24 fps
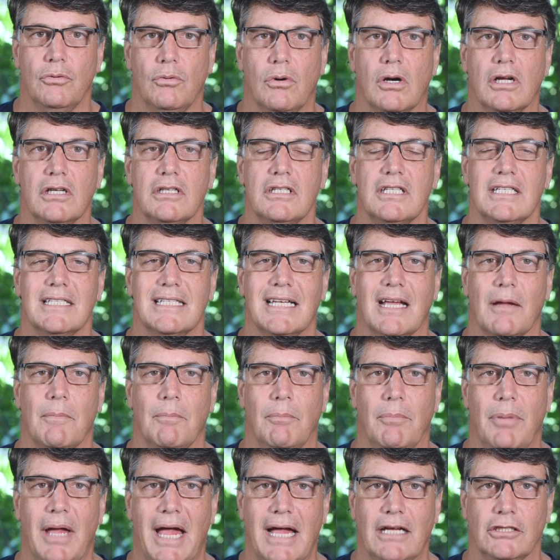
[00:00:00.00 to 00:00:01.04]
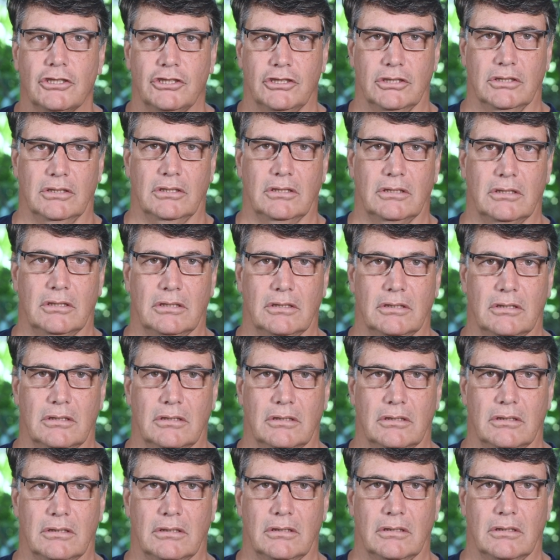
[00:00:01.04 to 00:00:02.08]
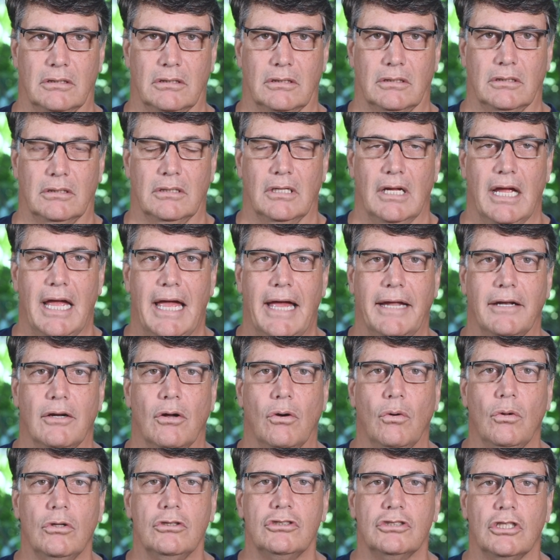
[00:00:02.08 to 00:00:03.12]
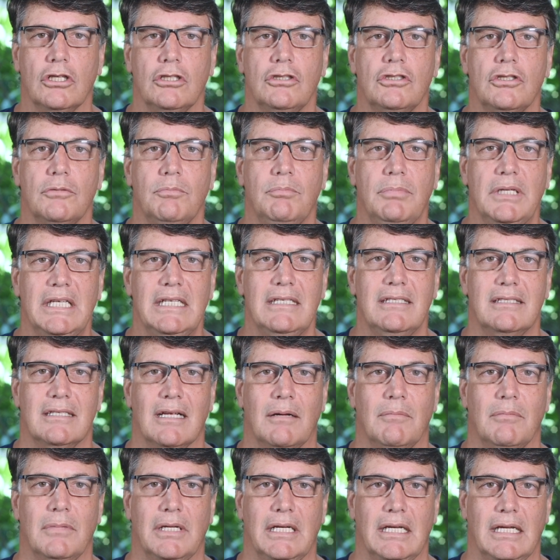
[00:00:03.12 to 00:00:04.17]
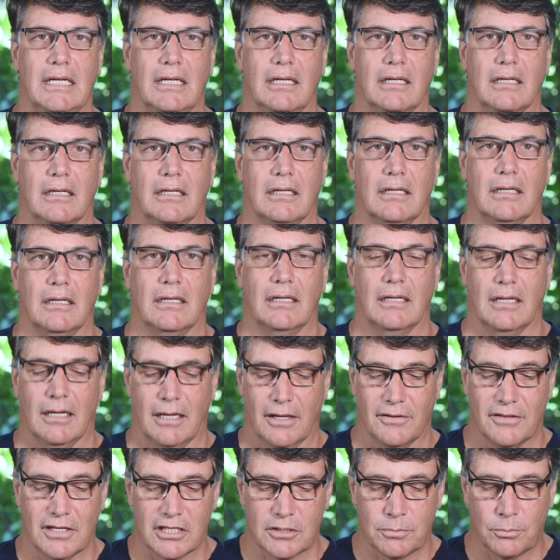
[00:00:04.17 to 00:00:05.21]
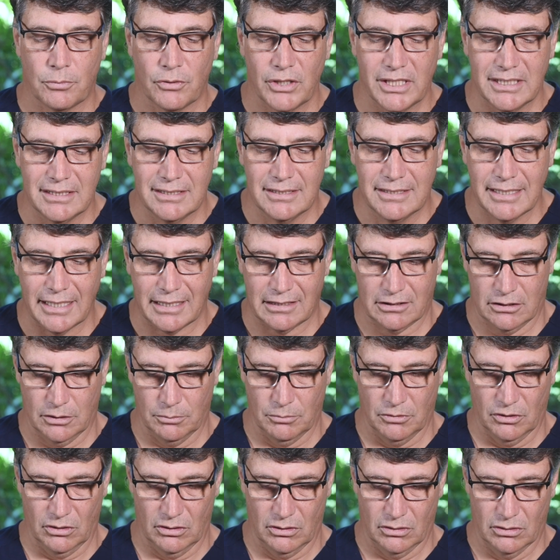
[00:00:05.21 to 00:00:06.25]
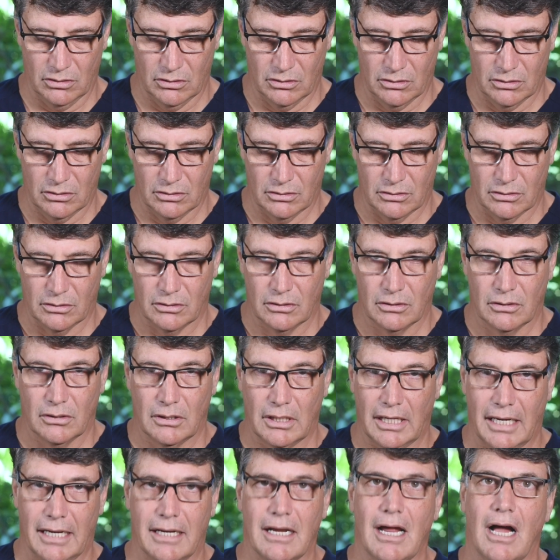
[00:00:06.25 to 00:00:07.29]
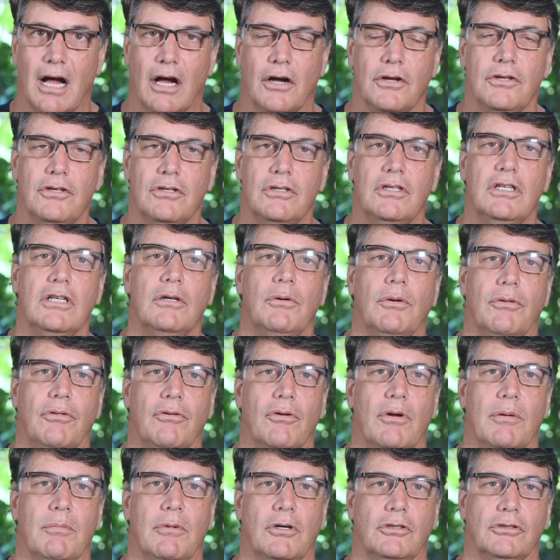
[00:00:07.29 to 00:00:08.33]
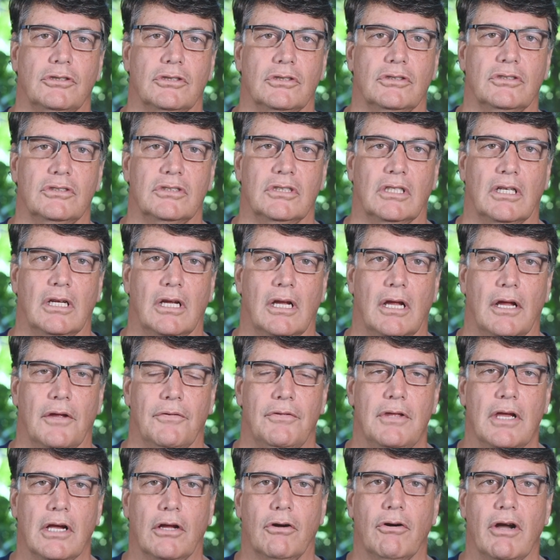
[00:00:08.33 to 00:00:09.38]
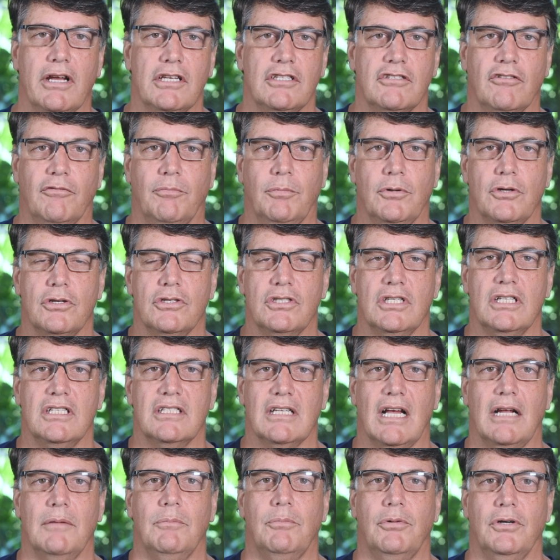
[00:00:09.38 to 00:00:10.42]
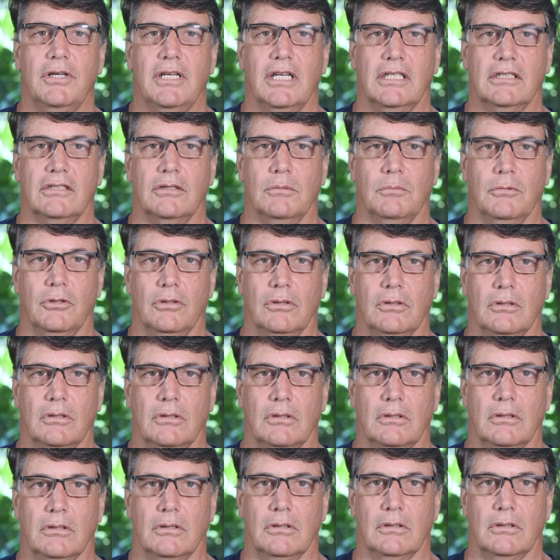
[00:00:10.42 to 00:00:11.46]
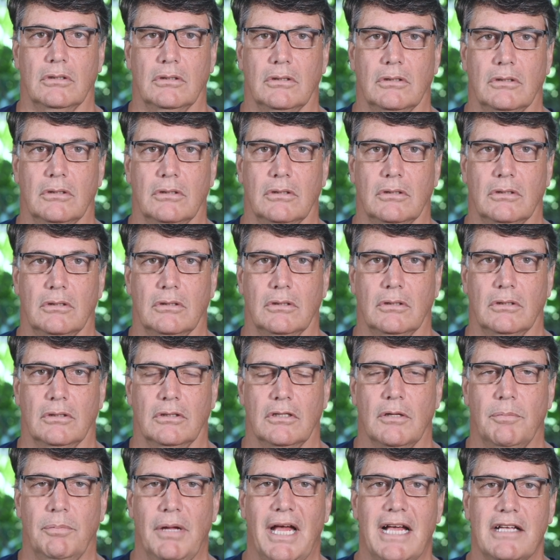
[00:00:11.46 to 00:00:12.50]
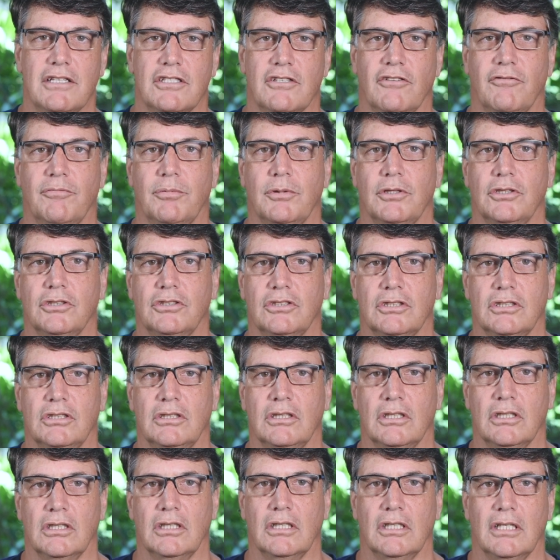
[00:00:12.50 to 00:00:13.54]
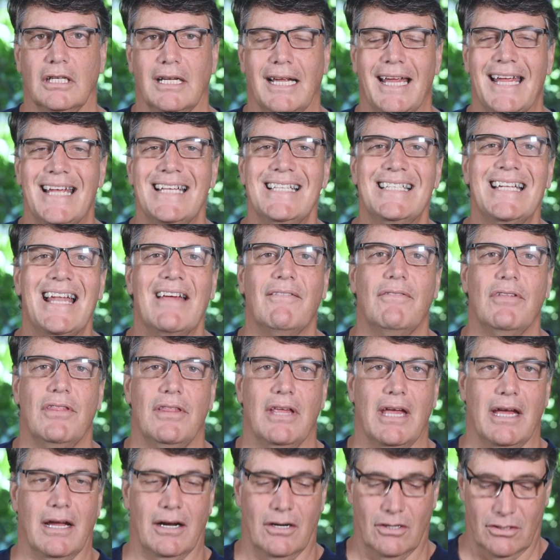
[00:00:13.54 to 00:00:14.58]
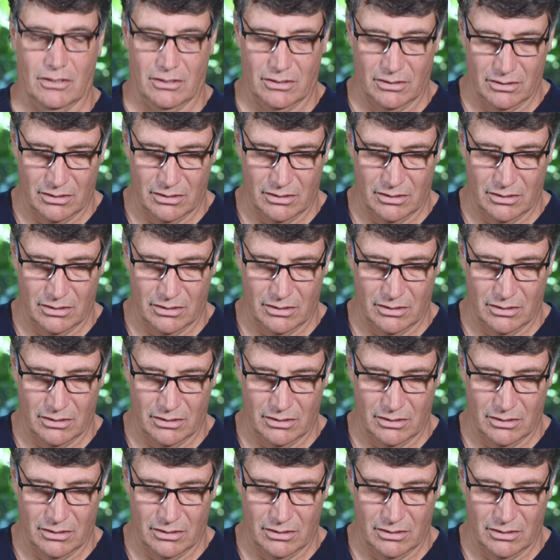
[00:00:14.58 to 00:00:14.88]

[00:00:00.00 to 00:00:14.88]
you want is compassion and also to be somebody that's predictable in how you deal with your emotions. The aggressive person is unpredictable. The passive person is never there.